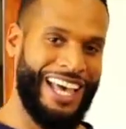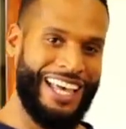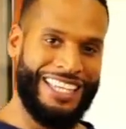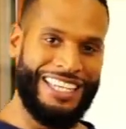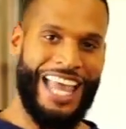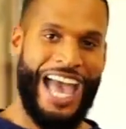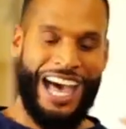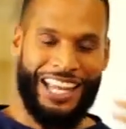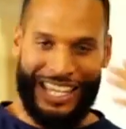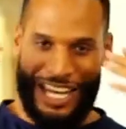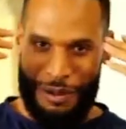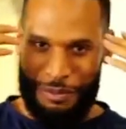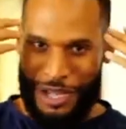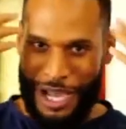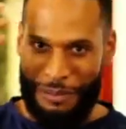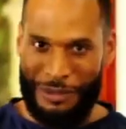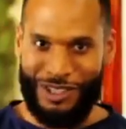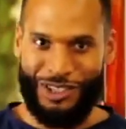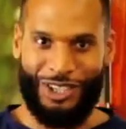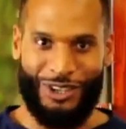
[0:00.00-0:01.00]
now that I'm
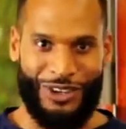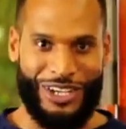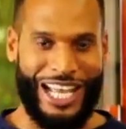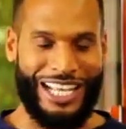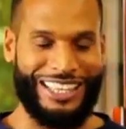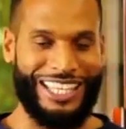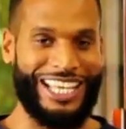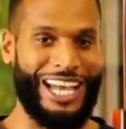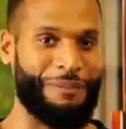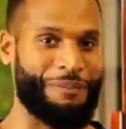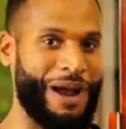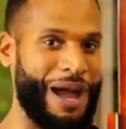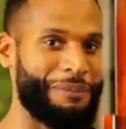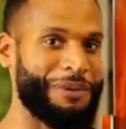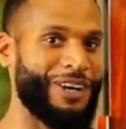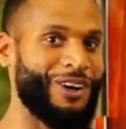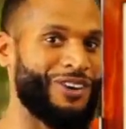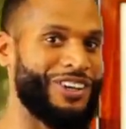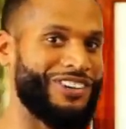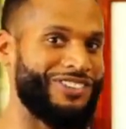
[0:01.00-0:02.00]
coming to it, I think I'd
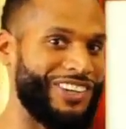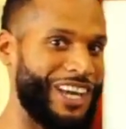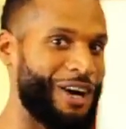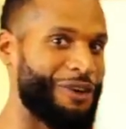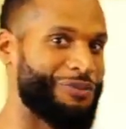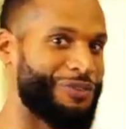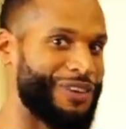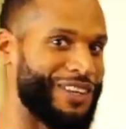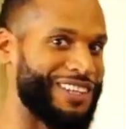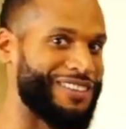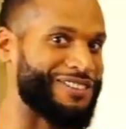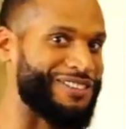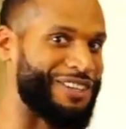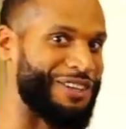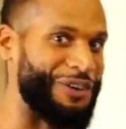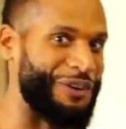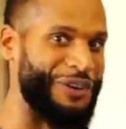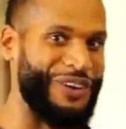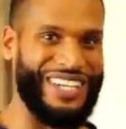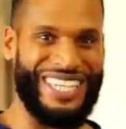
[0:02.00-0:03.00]
probably go to jail for this
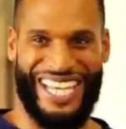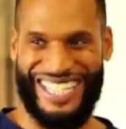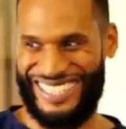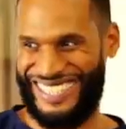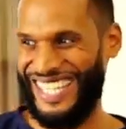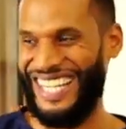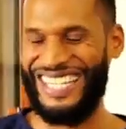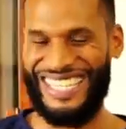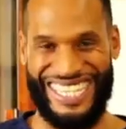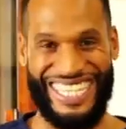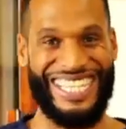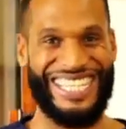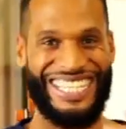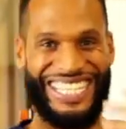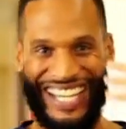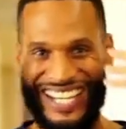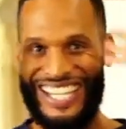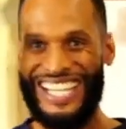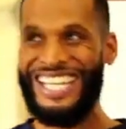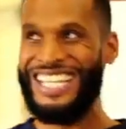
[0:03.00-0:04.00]
too. Start thinking
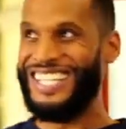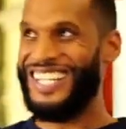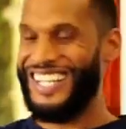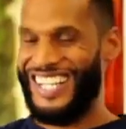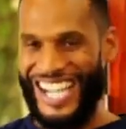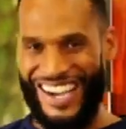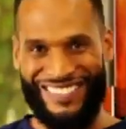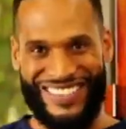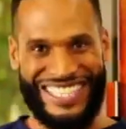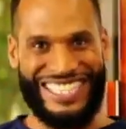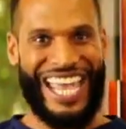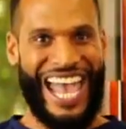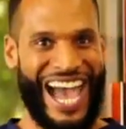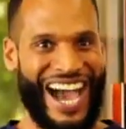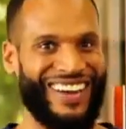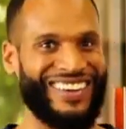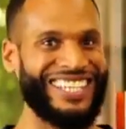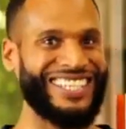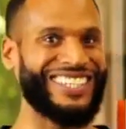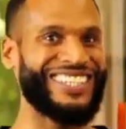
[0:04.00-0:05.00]
now you're coming
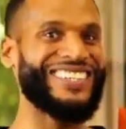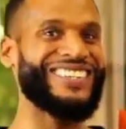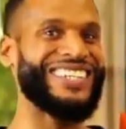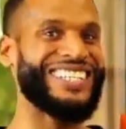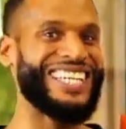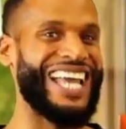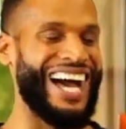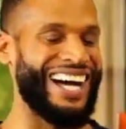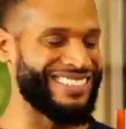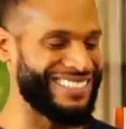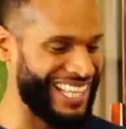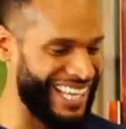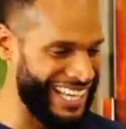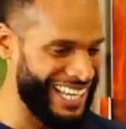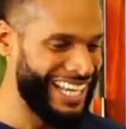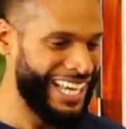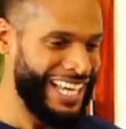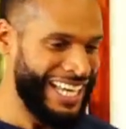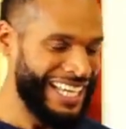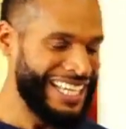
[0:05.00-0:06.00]
down into it now. It's
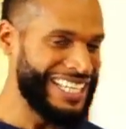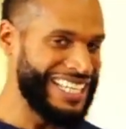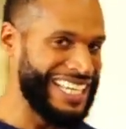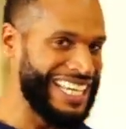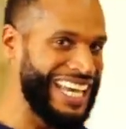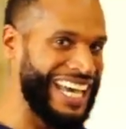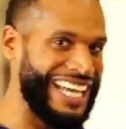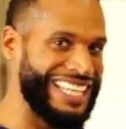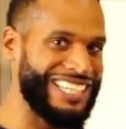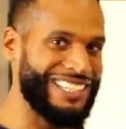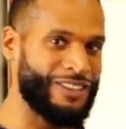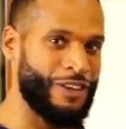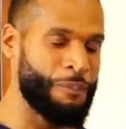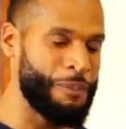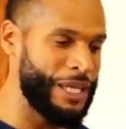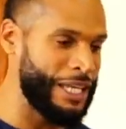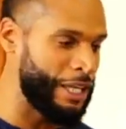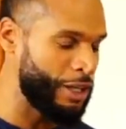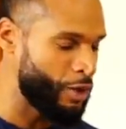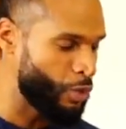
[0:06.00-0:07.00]
like, yeah, this will
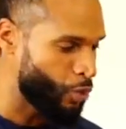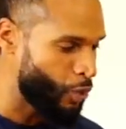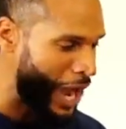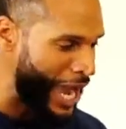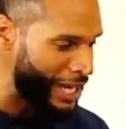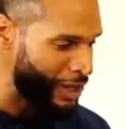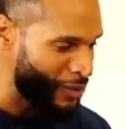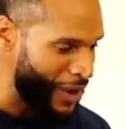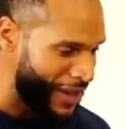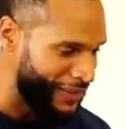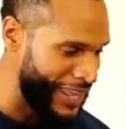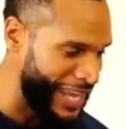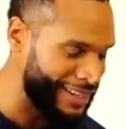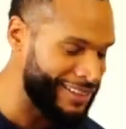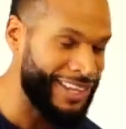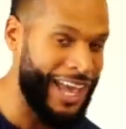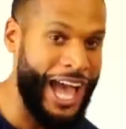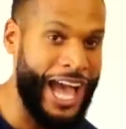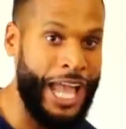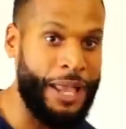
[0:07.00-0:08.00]
be good. And right around that
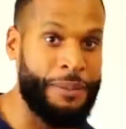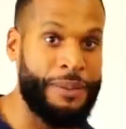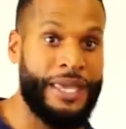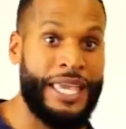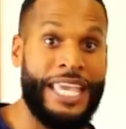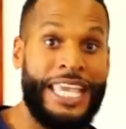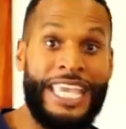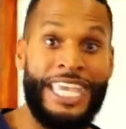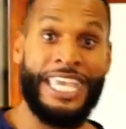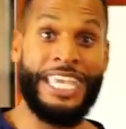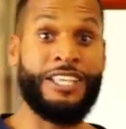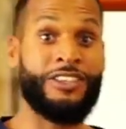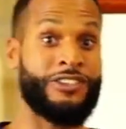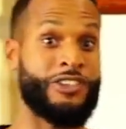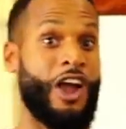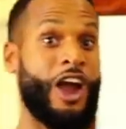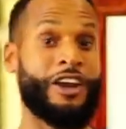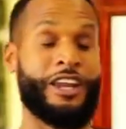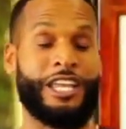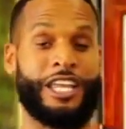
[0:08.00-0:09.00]
time, he
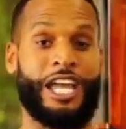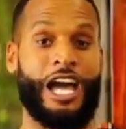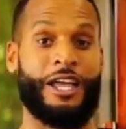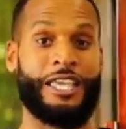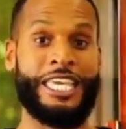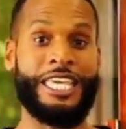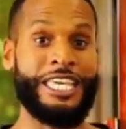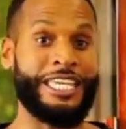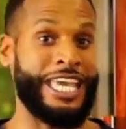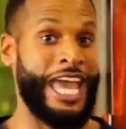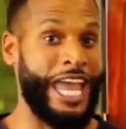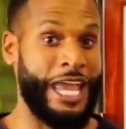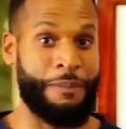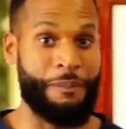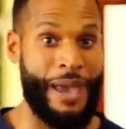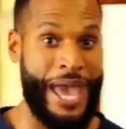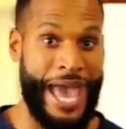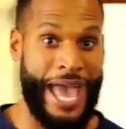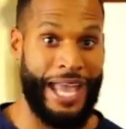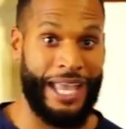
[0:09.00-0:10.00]
came
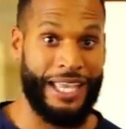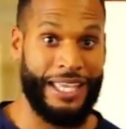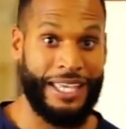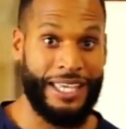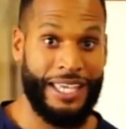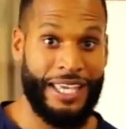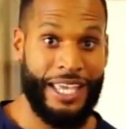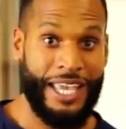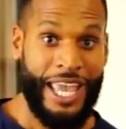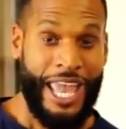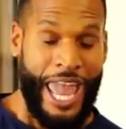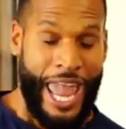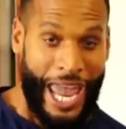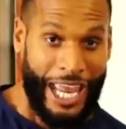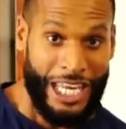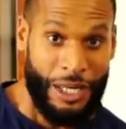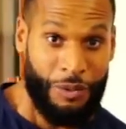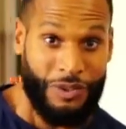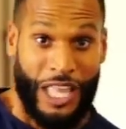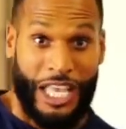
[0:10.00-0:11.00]
back.
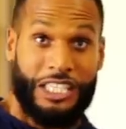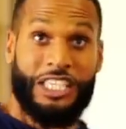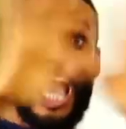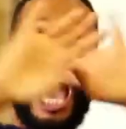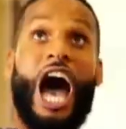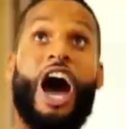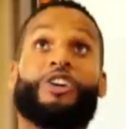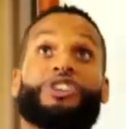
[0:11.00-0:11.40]
And he was like, yo,